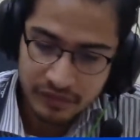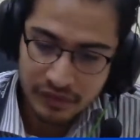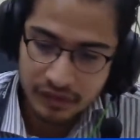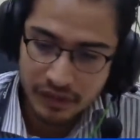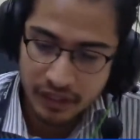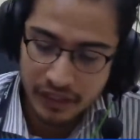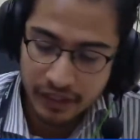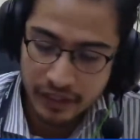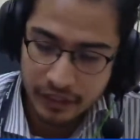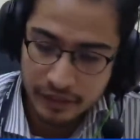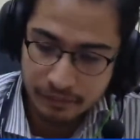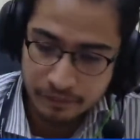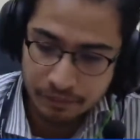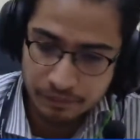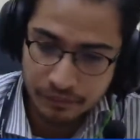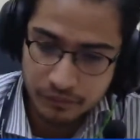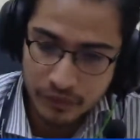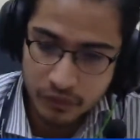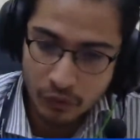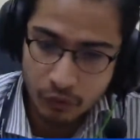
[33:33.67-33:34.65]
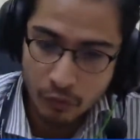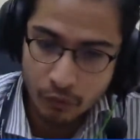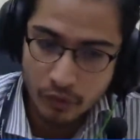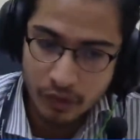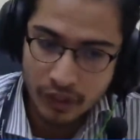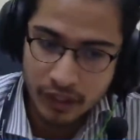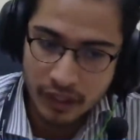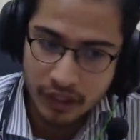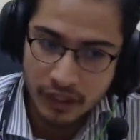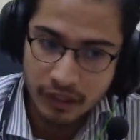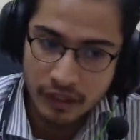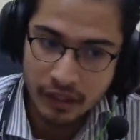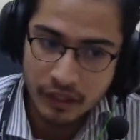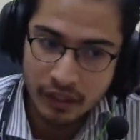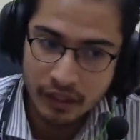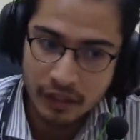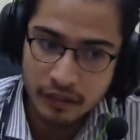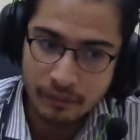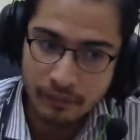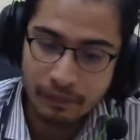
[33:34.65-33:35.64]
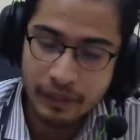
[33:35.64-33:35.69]
Um,
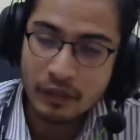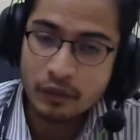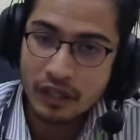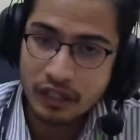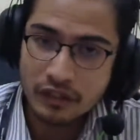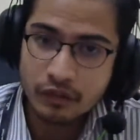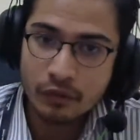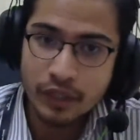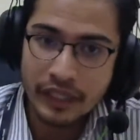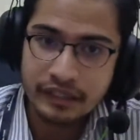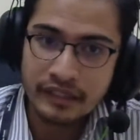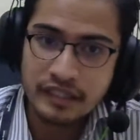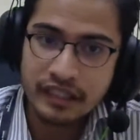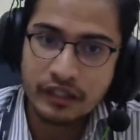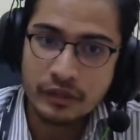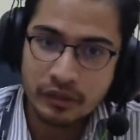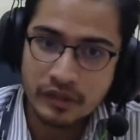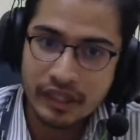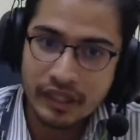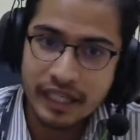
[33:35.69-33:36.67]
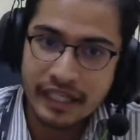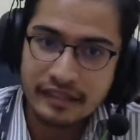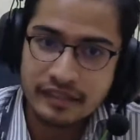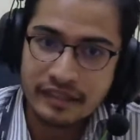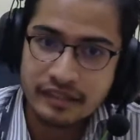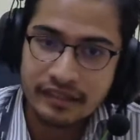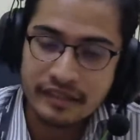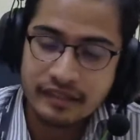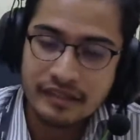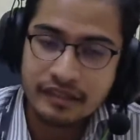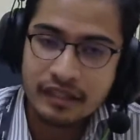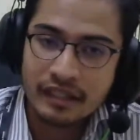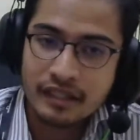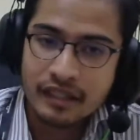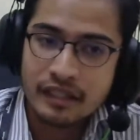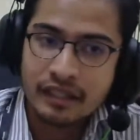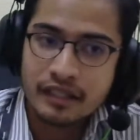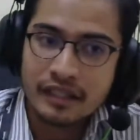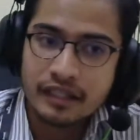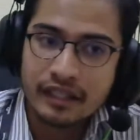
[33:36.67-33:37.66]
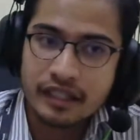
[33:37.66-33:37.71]
Palo Alto actually utilizes
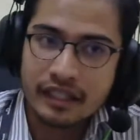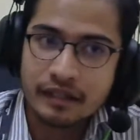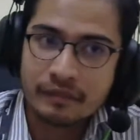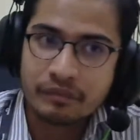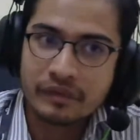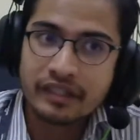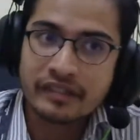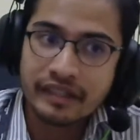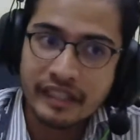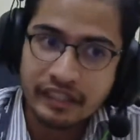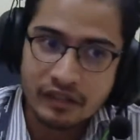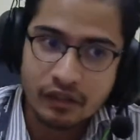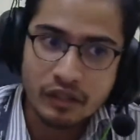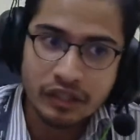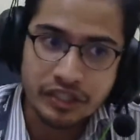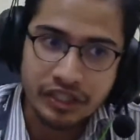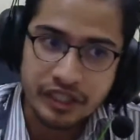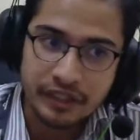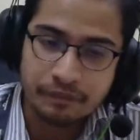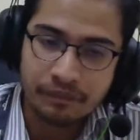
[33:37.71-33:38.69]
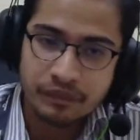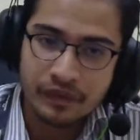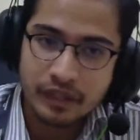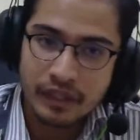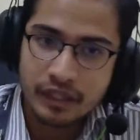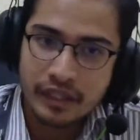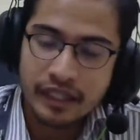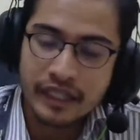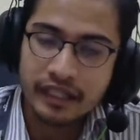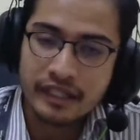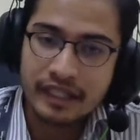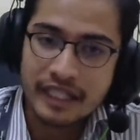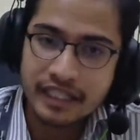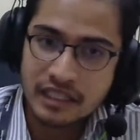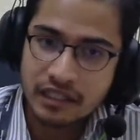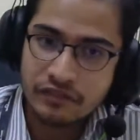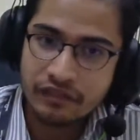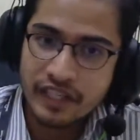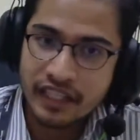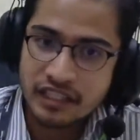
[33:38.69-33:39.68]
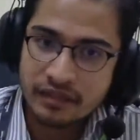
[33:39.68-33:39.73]
this technology. It
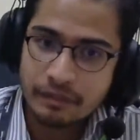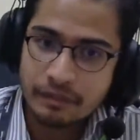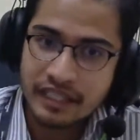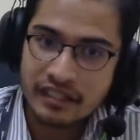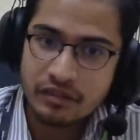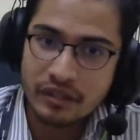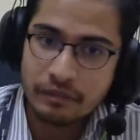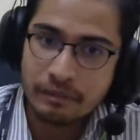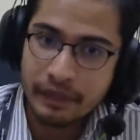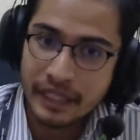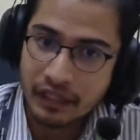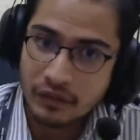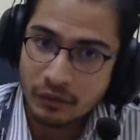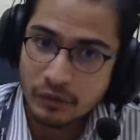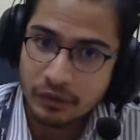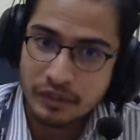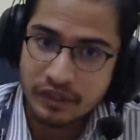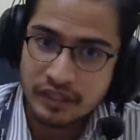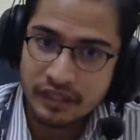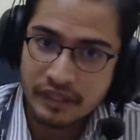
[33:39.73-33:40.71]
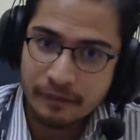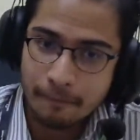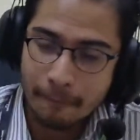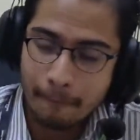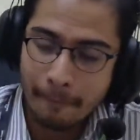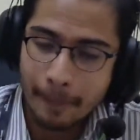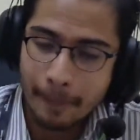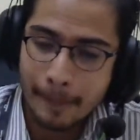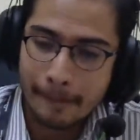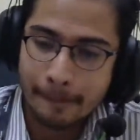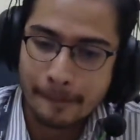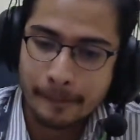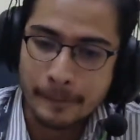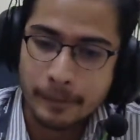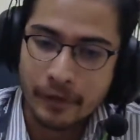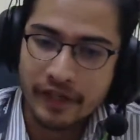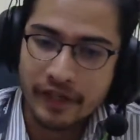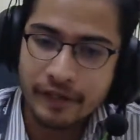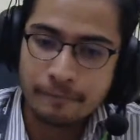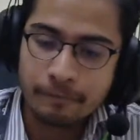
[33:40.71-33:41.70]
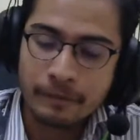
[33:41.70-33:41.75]
classifies based on the payload,
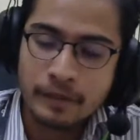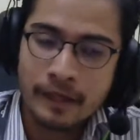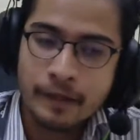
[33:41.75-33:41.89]
right?